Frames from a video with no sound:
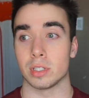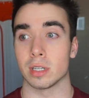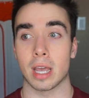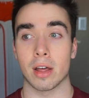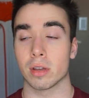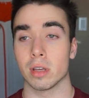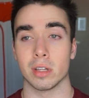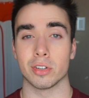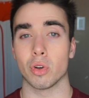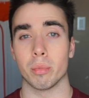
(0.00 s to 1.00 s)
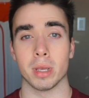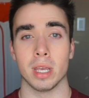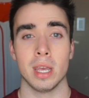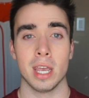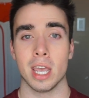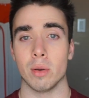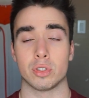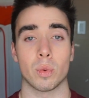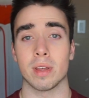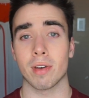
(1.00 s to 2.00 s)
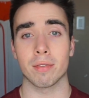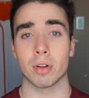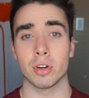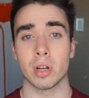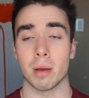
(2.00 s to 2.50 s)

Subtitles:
The calculator told me it was 2,500.